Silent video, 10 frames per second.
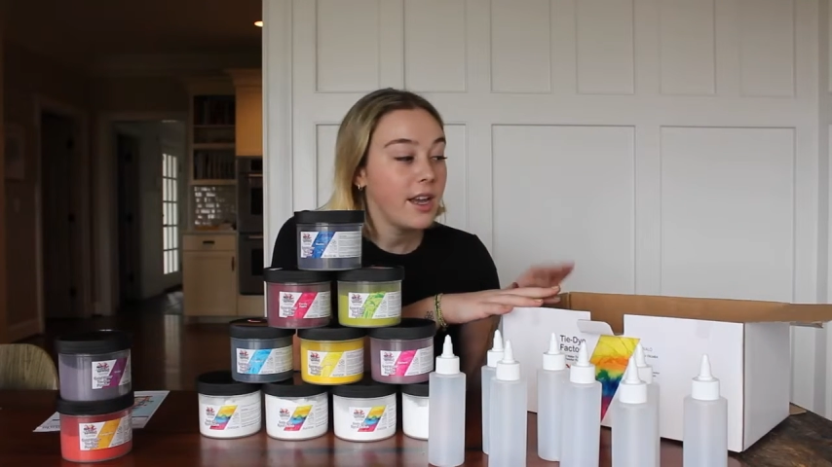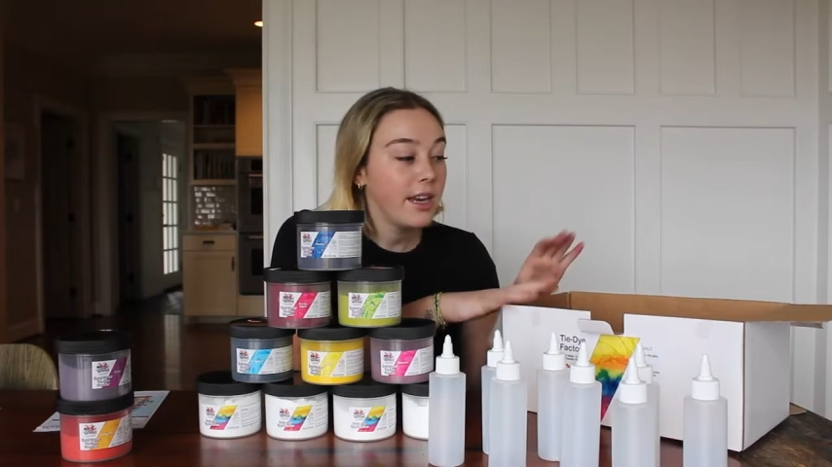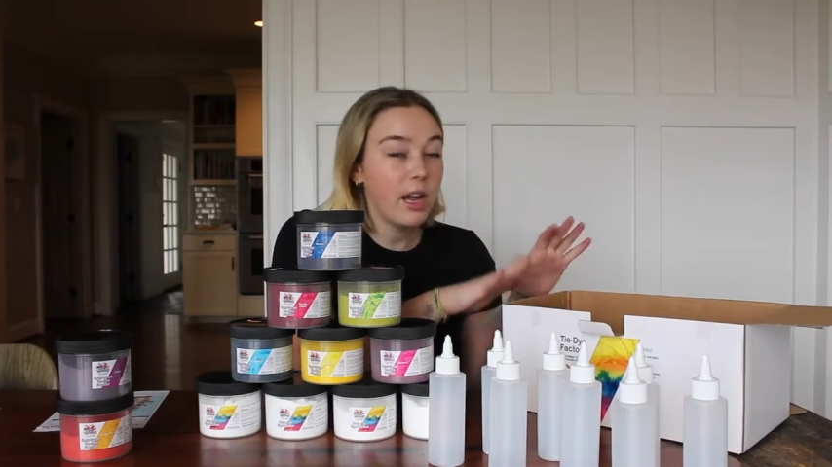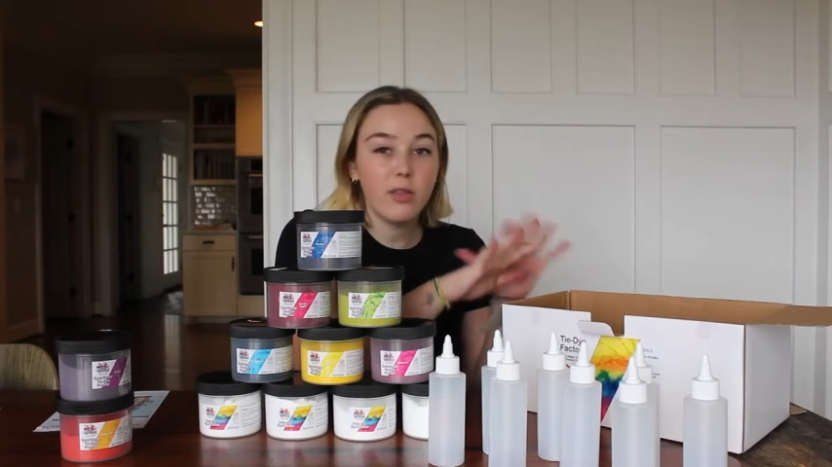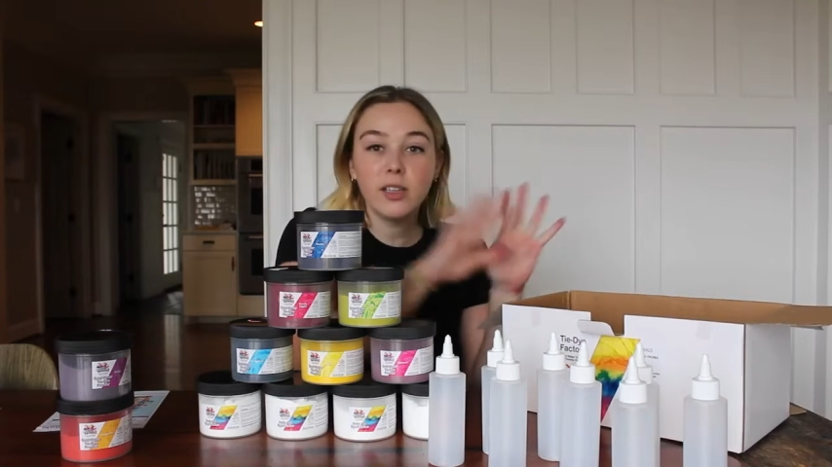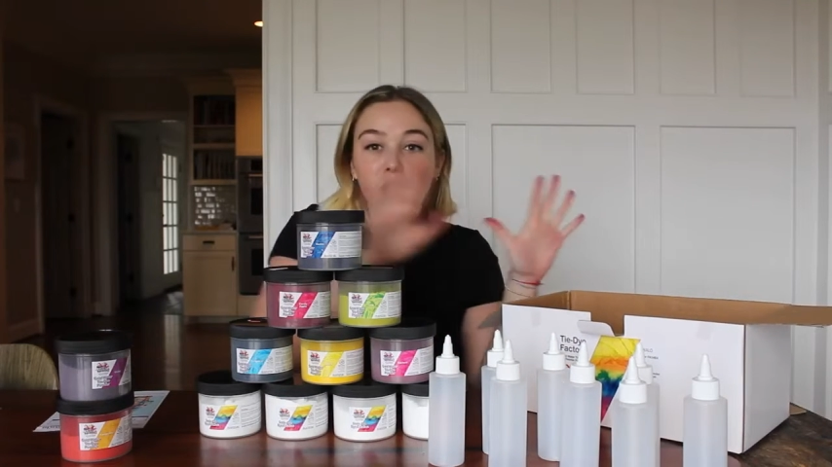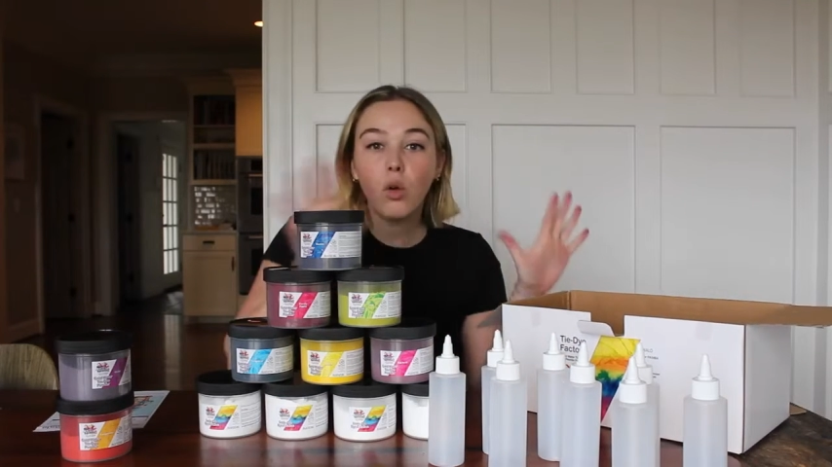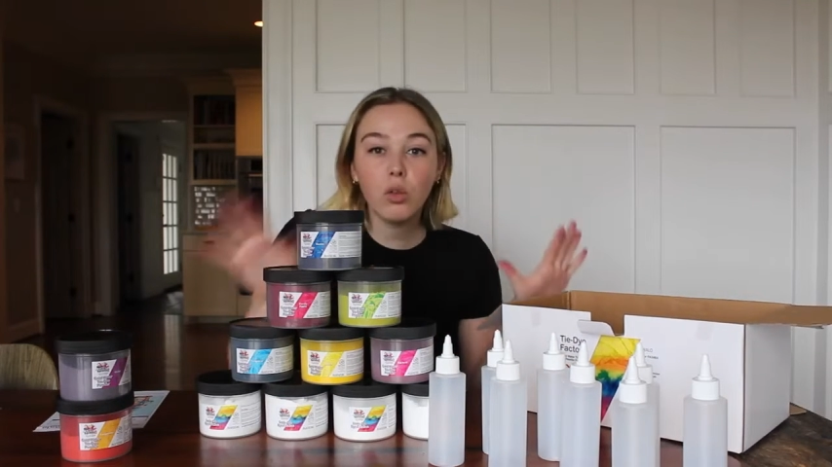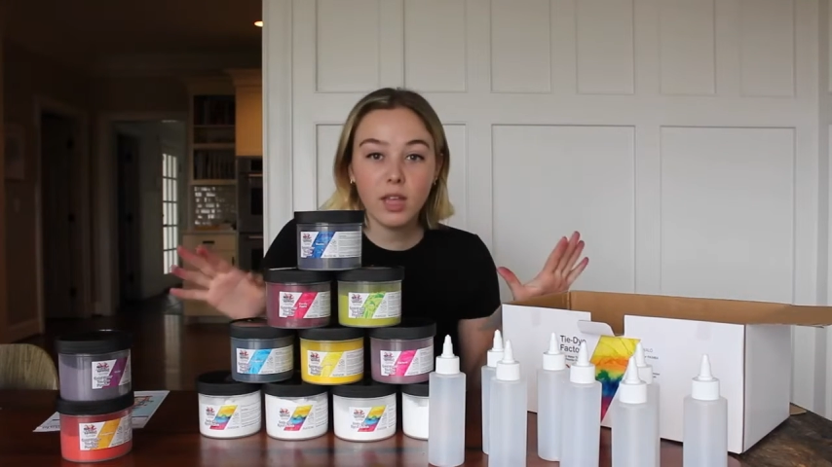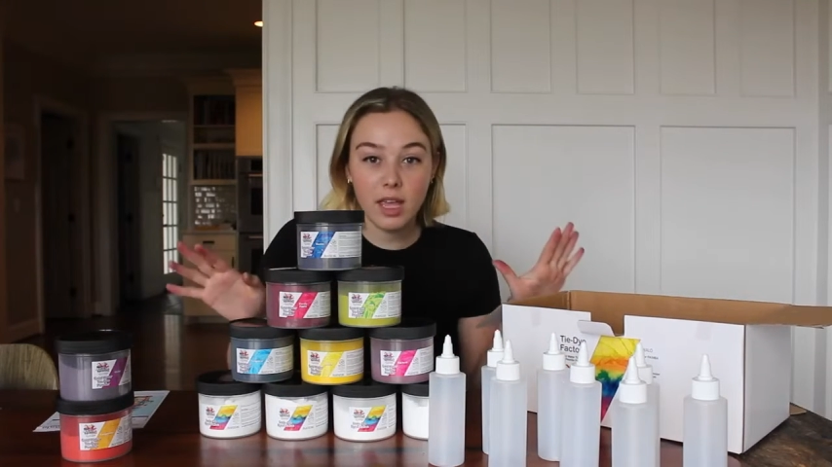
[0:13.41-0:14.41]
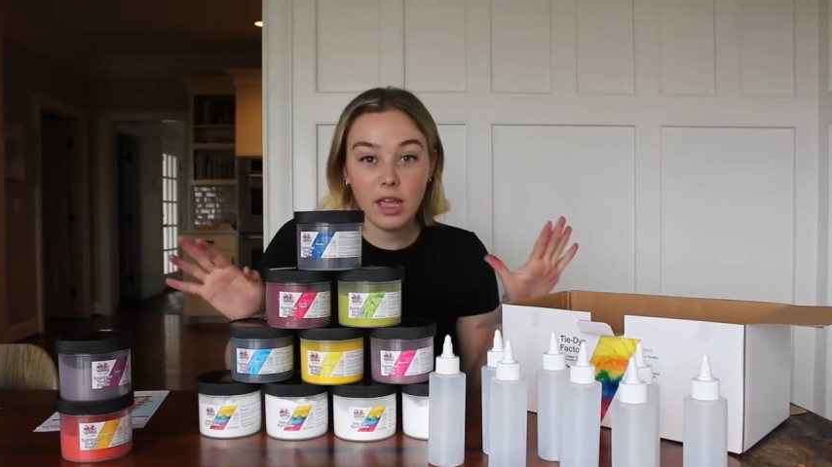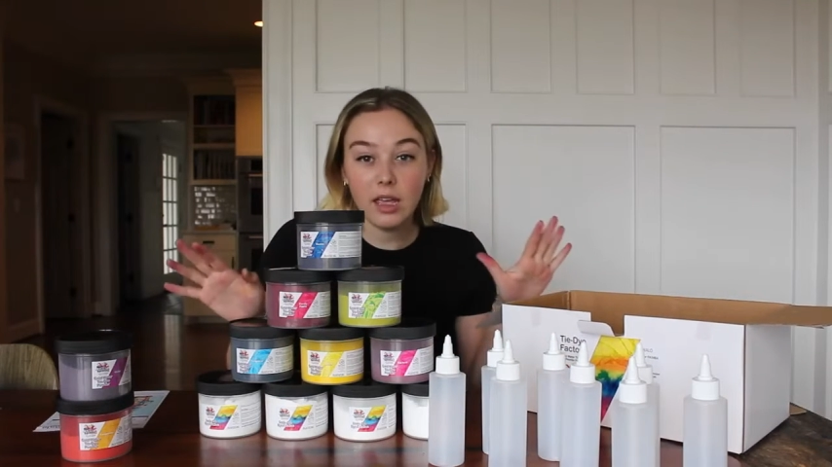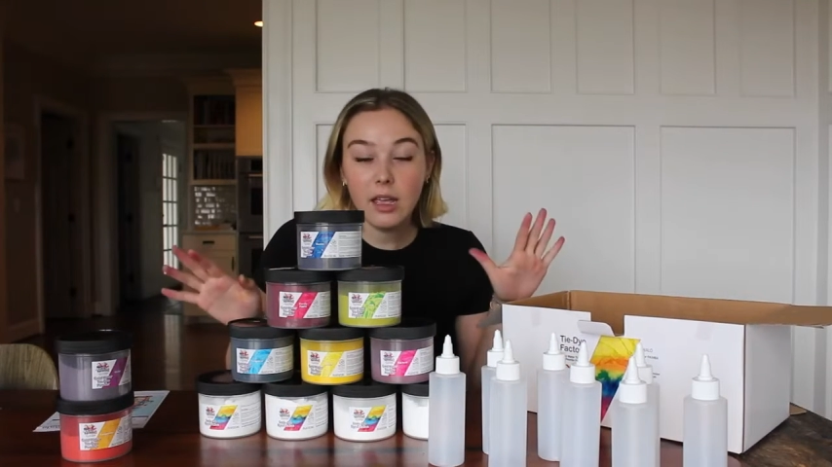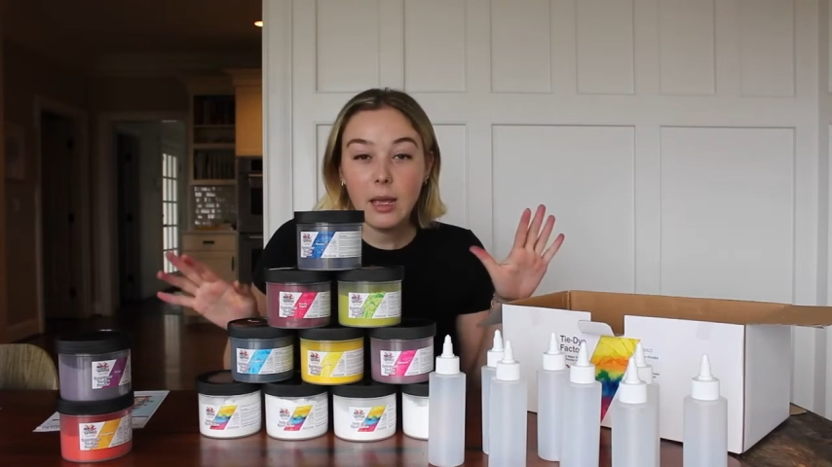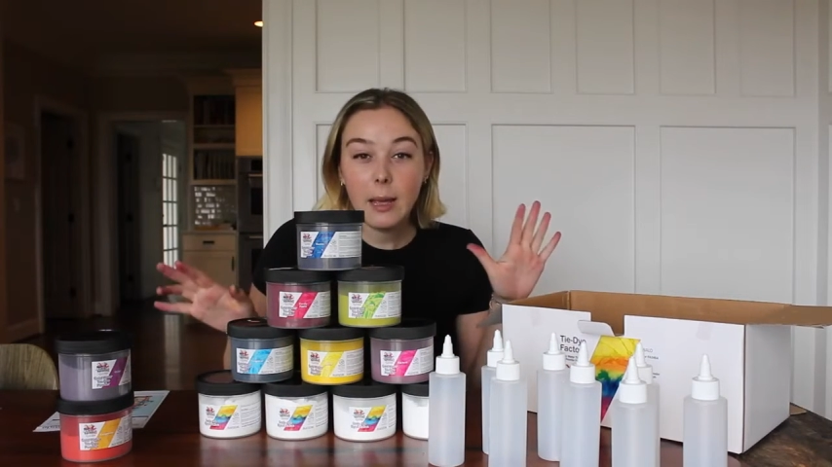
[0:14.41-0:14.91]
Now this whole
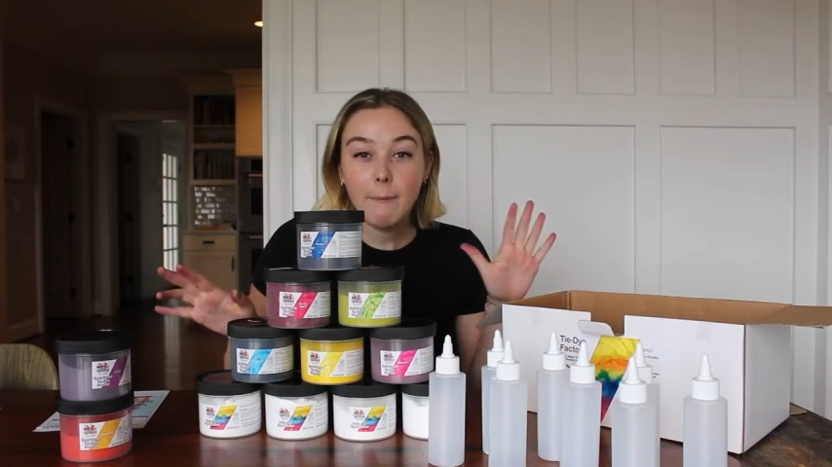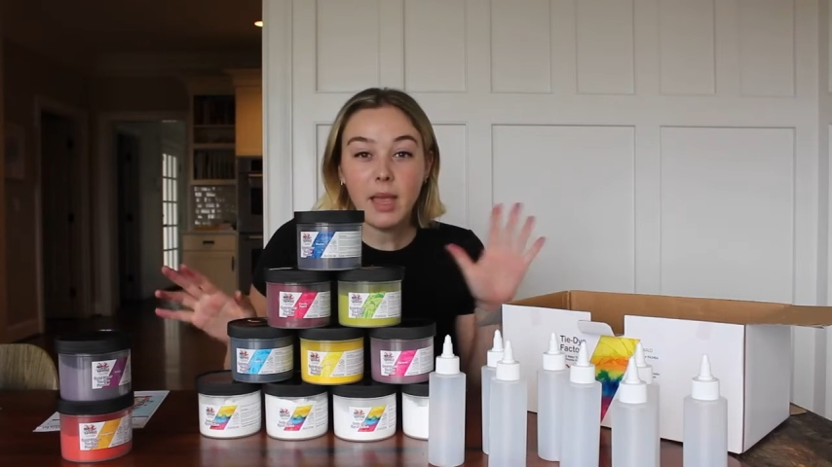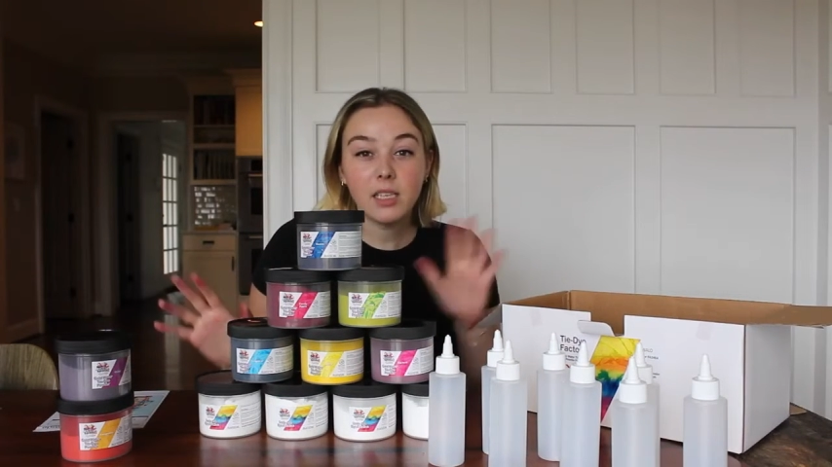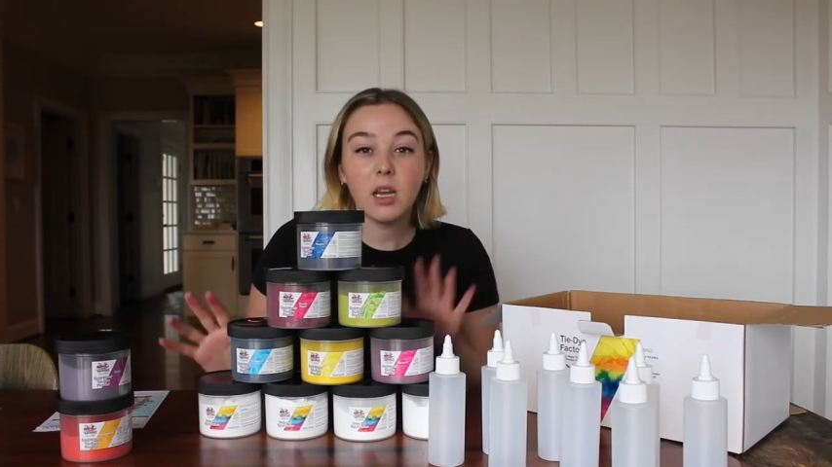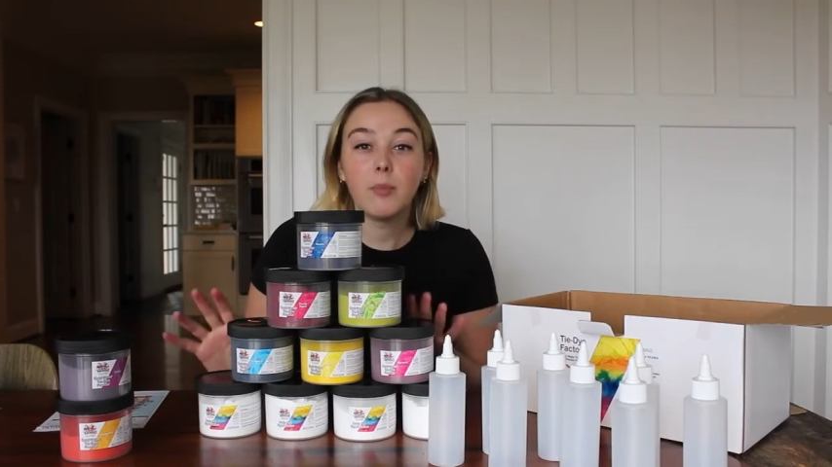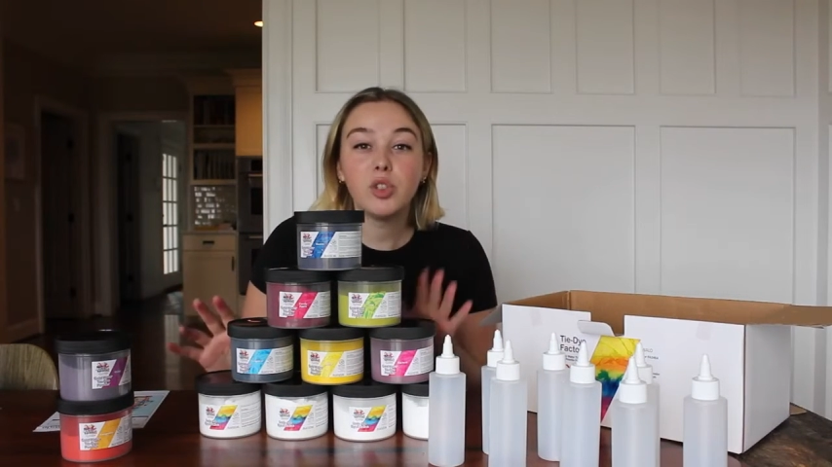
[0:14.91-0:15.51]
kit makes up